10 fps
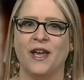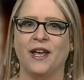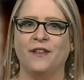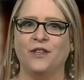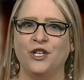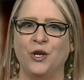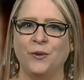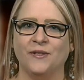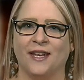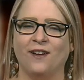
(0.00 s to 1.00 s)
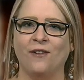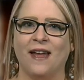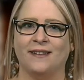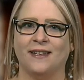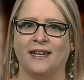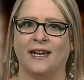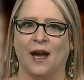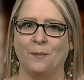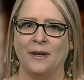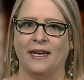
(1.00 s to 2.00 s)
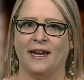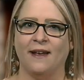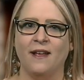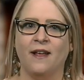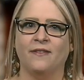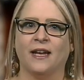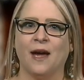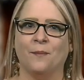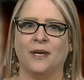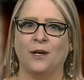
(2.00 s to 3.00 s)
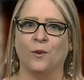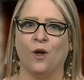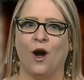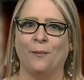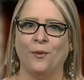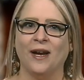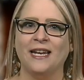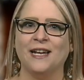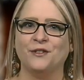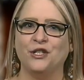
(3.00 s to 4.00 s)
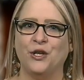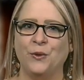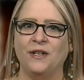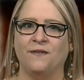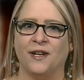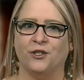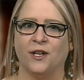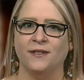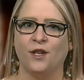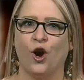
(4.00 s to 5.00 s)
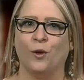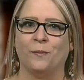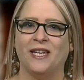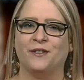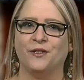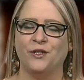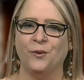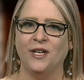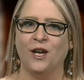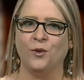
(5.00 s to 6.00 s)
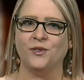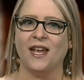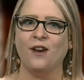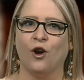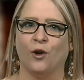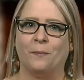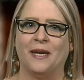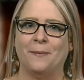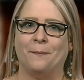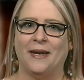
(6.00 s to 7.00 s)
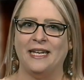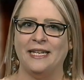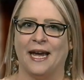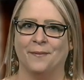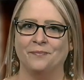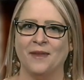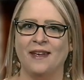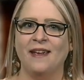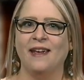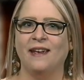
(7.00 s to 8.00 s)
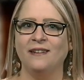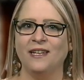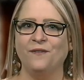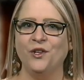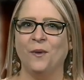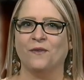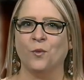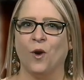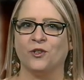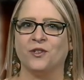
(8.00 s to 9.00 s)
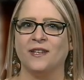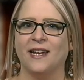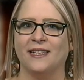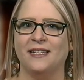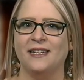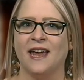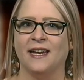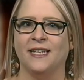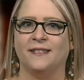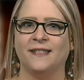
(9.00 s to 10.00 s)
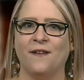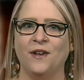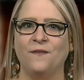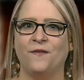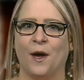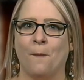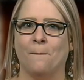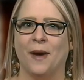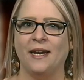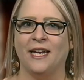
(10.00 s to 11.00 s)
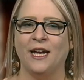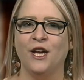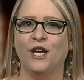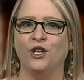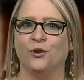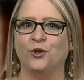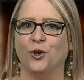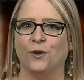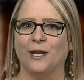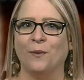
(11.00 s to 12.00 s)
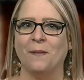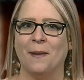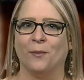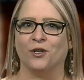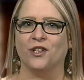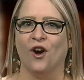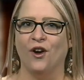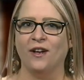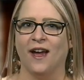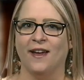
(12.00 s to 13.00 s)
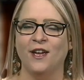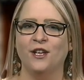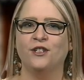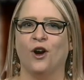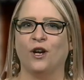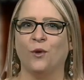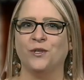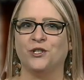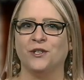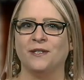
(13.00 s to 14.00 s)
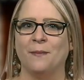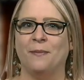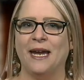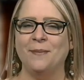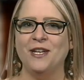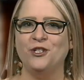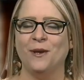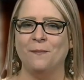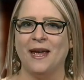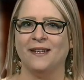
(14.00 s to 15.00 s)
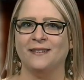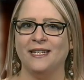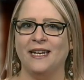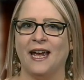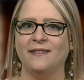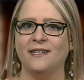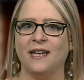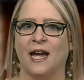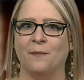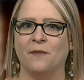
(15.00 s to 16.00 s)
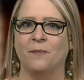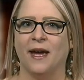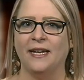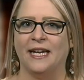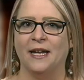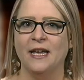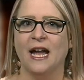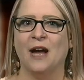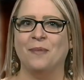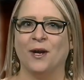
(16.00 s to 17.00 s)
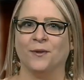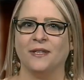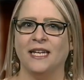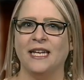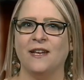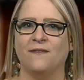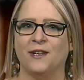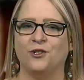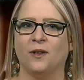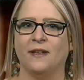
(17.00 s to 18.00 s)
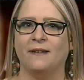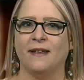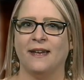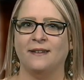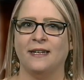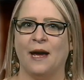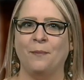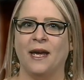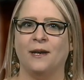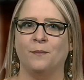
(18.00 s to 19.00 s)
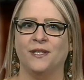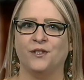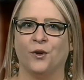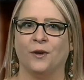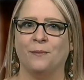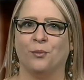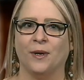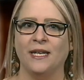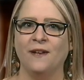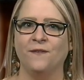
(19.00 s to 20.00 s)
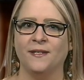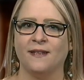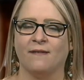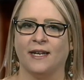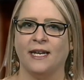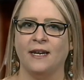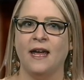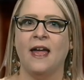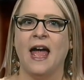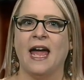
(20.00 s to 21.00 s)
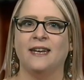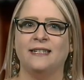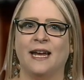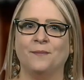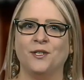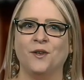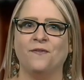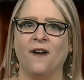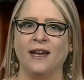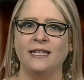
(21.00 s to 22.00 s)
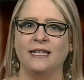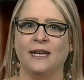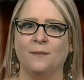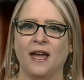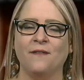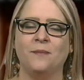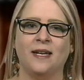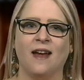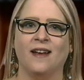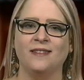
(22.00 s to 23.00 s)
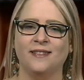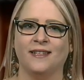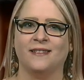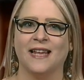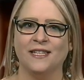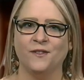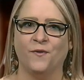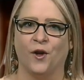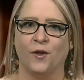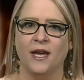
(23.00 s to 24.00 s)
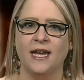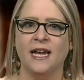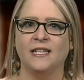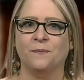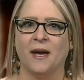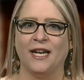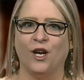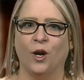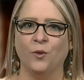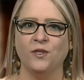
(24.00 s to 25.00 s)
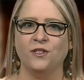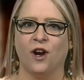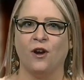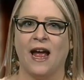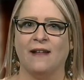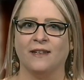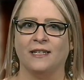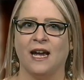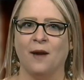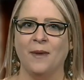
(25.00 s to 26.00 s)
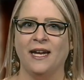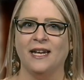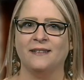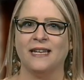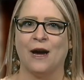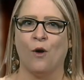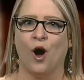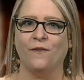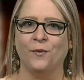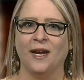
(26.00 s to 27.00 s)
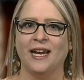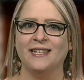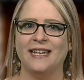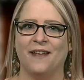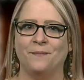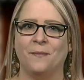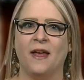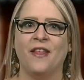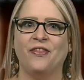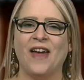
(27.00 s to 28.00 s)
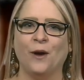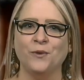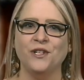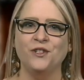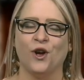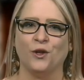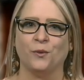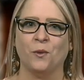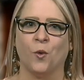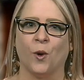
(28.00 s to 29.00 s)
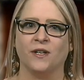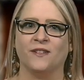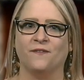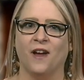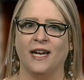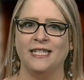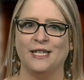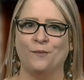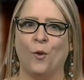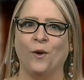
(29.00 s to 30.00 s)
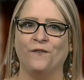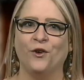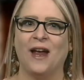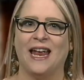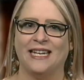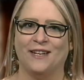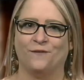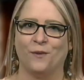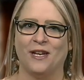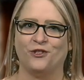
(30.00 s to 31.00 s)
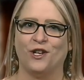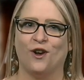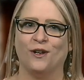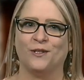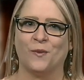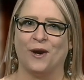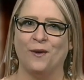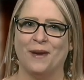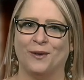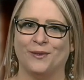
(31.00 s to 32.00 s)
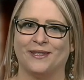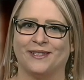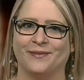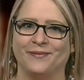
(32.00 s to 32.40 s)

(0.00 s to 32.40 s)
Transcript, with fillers: in the new single entity company. The company will operate as two divisions HartBeat Studios and HartBeat Media. And if you ever watched the 1997 film Buddy, you'll surely remember Tonka. Tonka was just a baby chimpanzee at the time of Buddy. Apparently, he eventually ended up at a Missouri breeding facility, and attempts to find him have been unsuccessful. His buddy co star Alan Cumming is now offering a $10,000 reward to find him or for any information on his whereabouts.